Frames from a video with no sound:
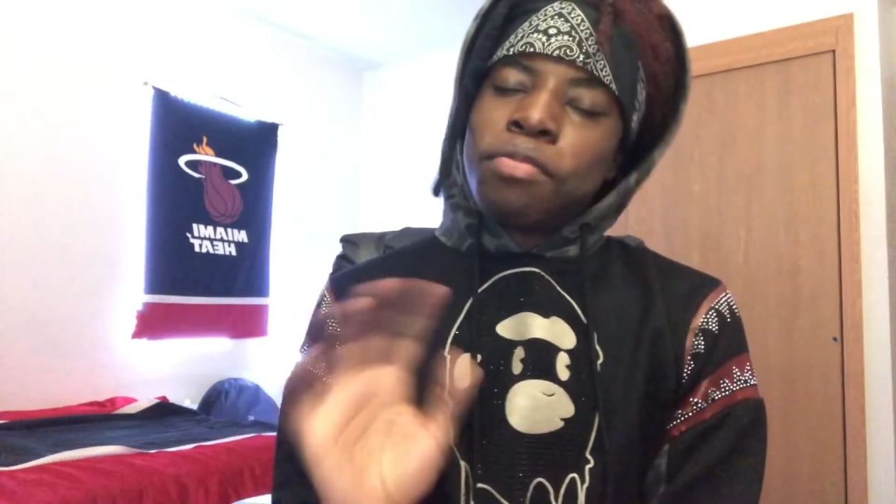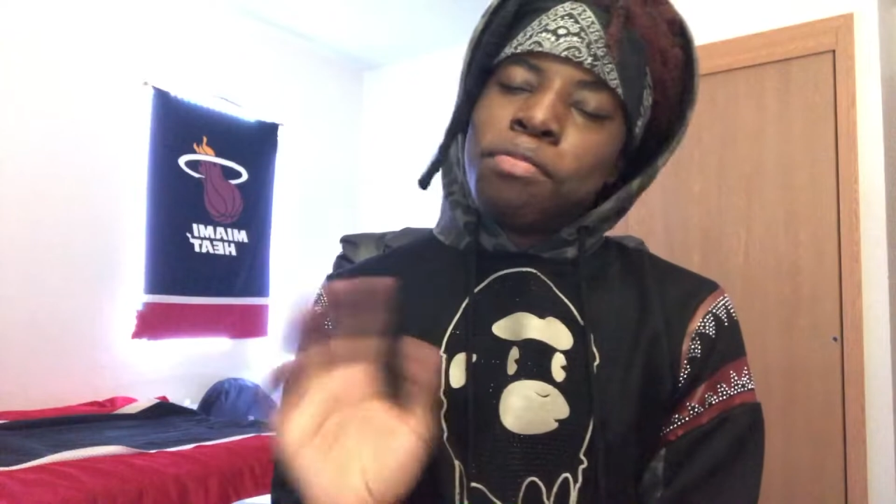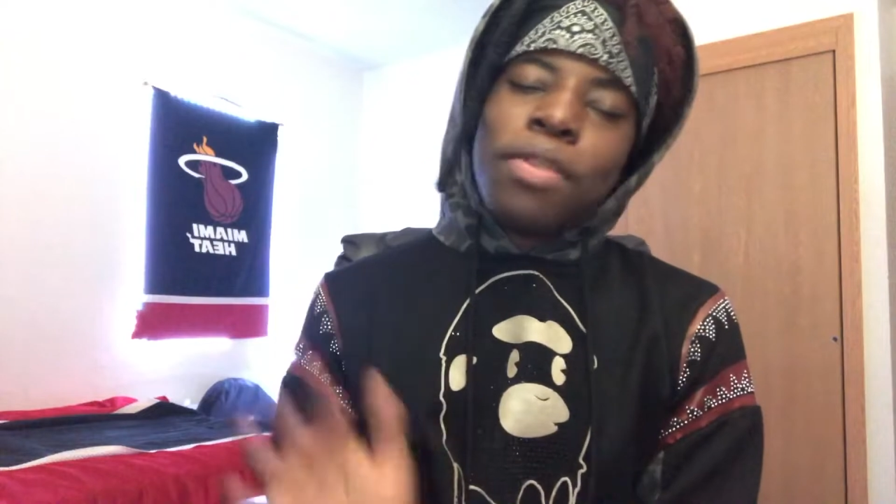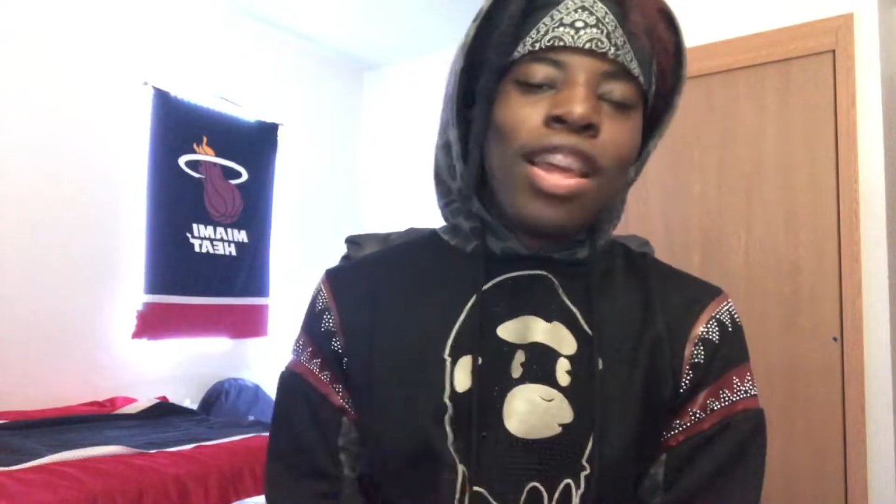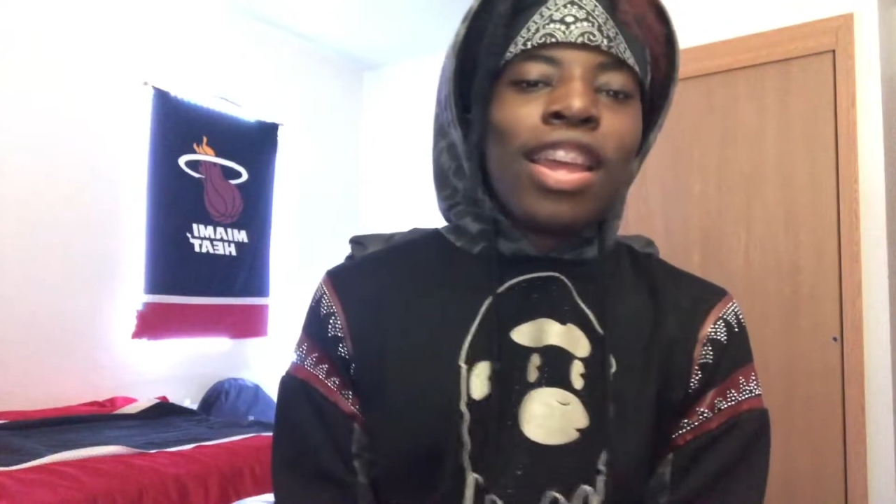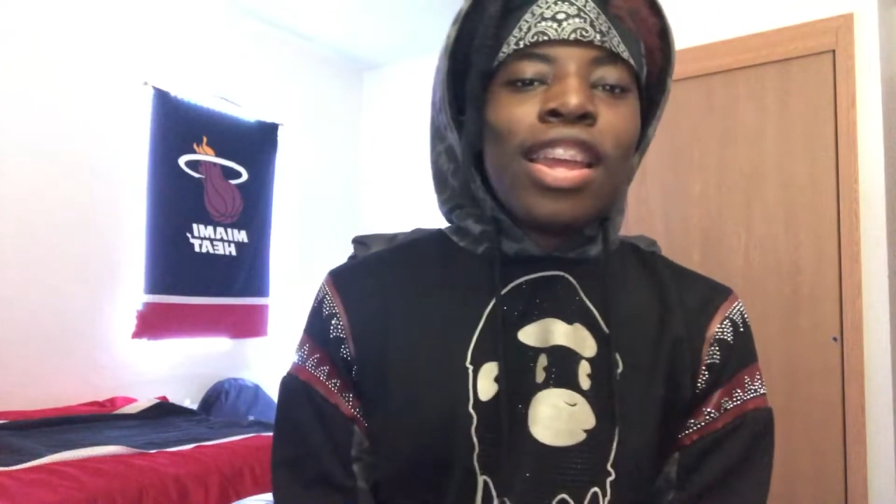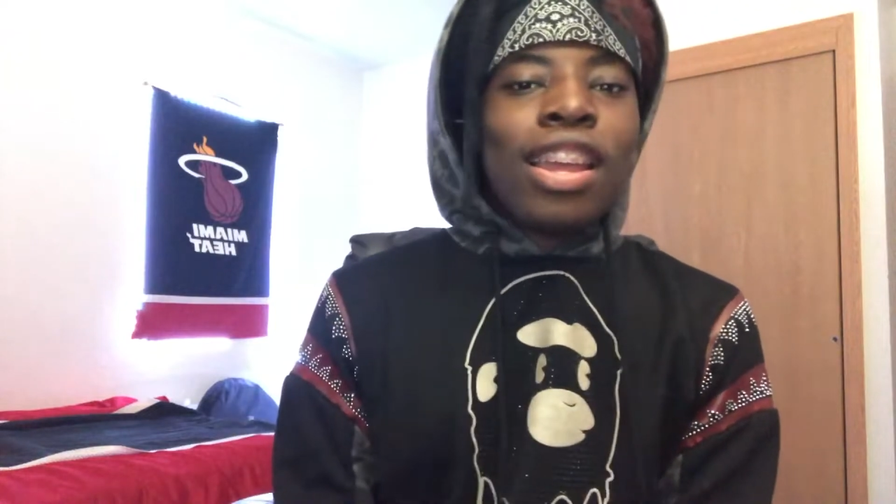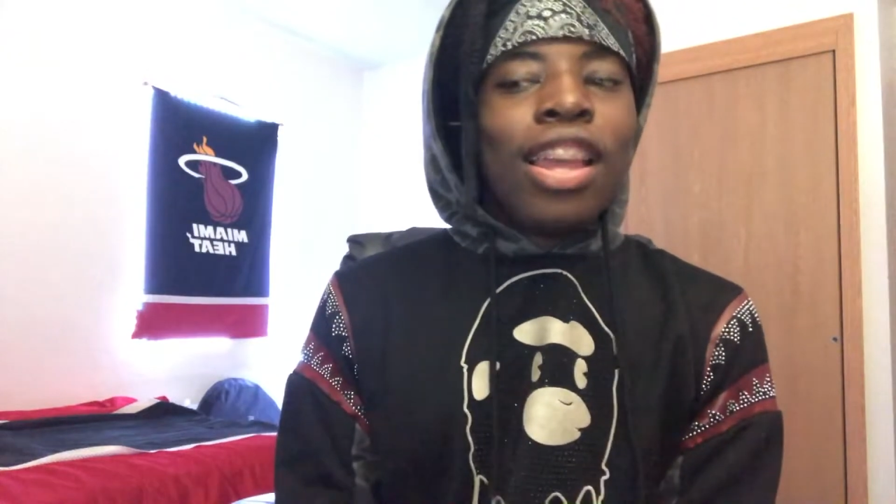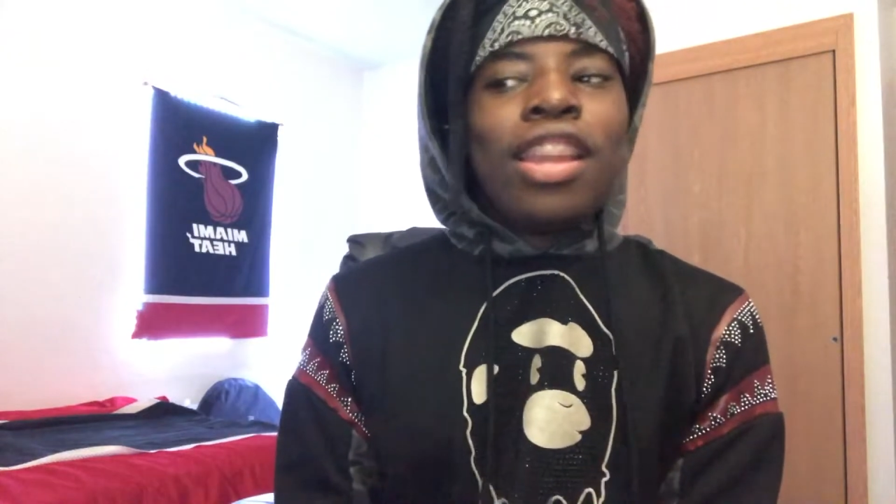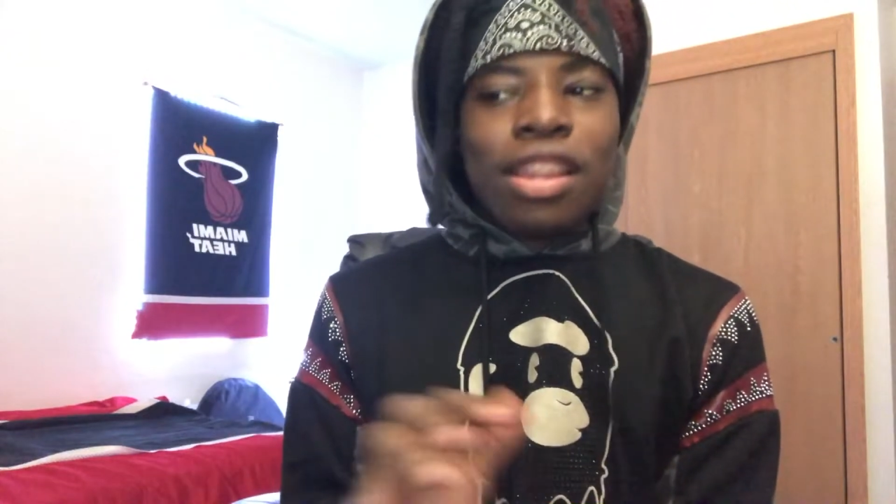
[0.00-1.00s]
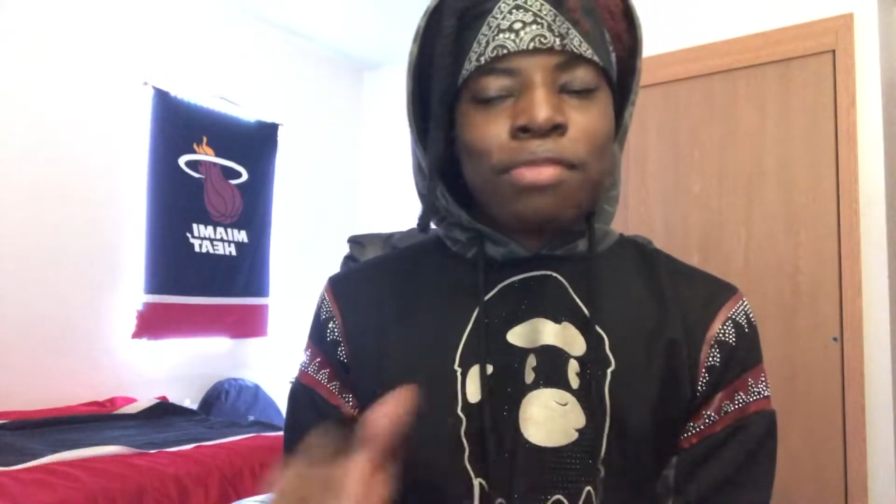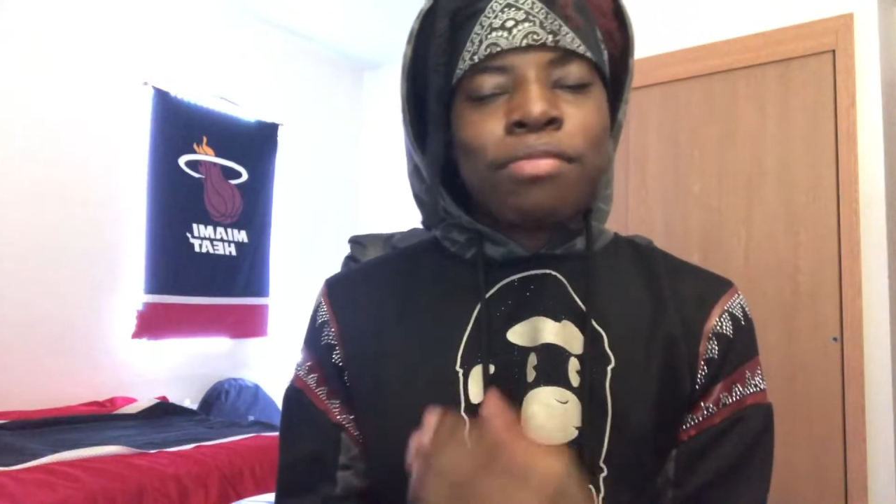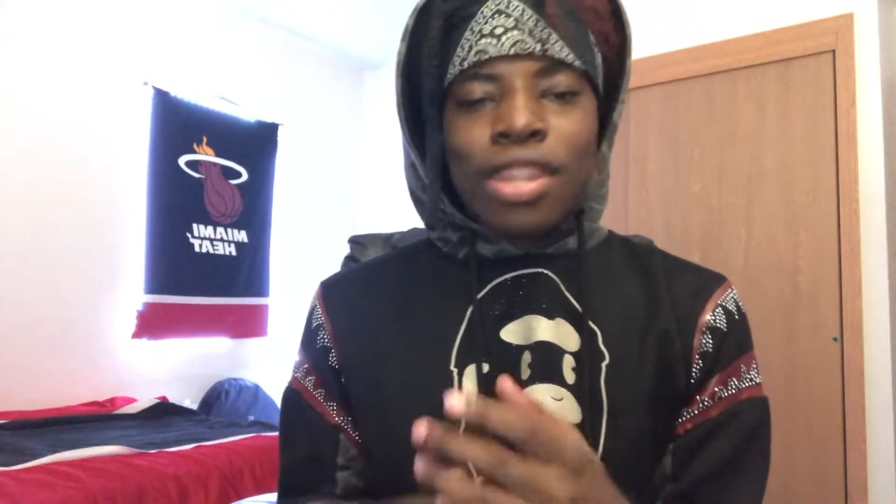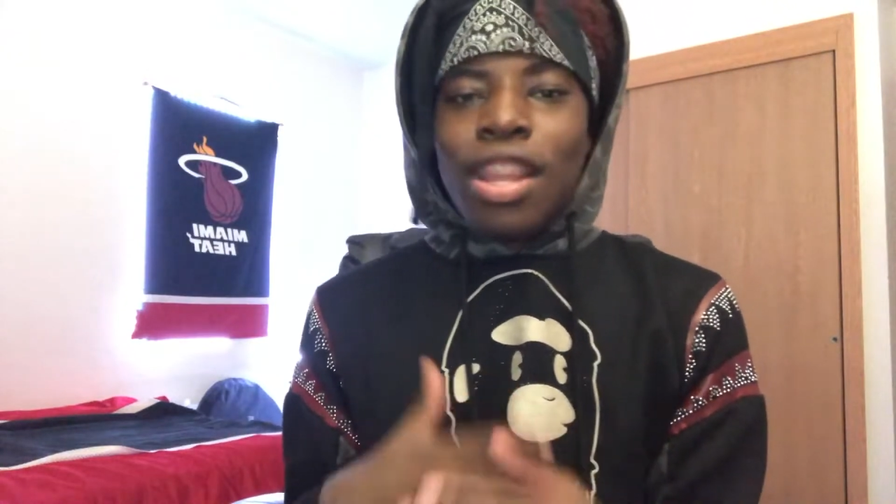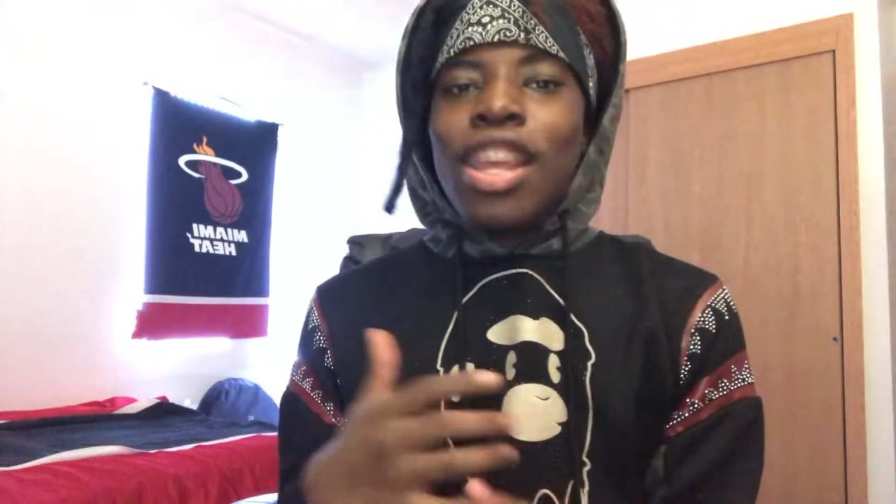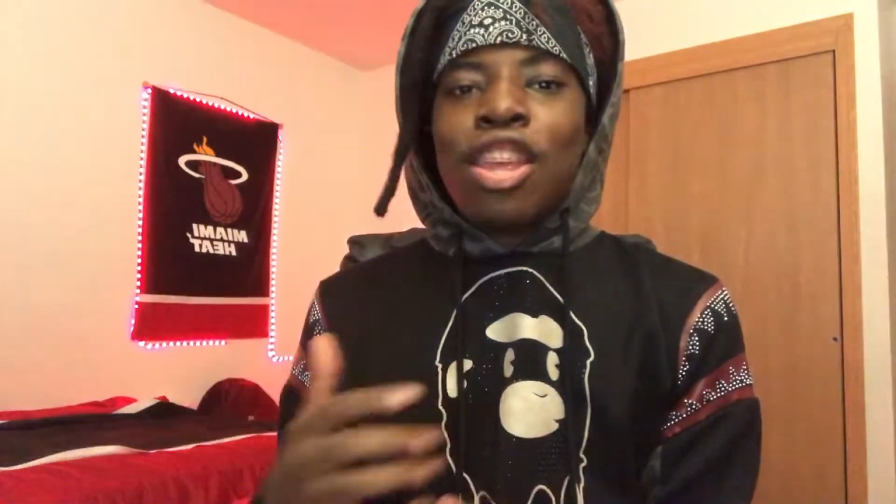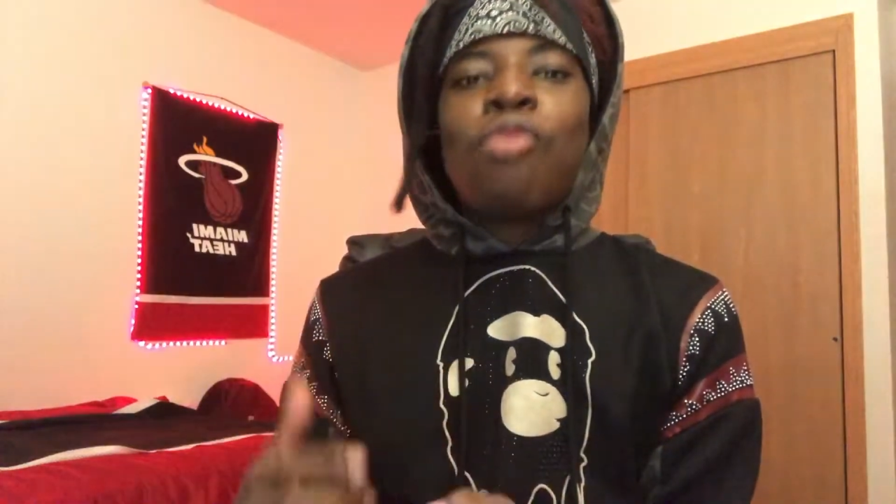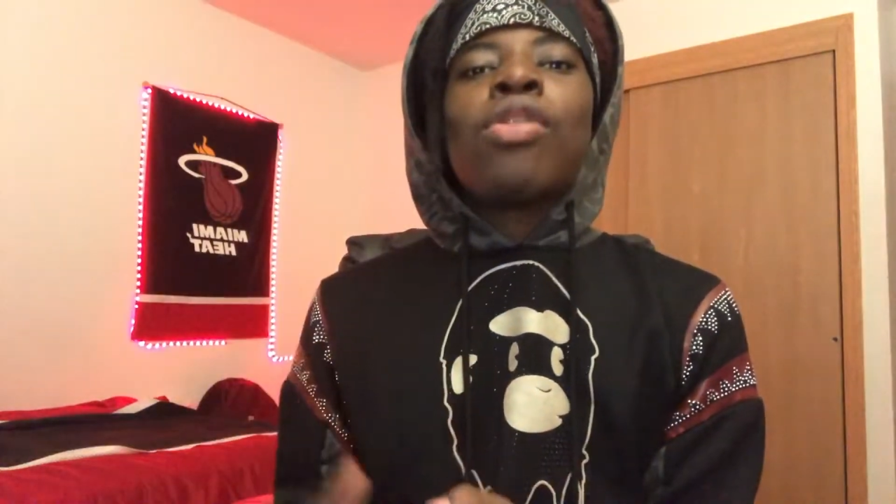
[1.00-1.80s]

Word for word: man, he can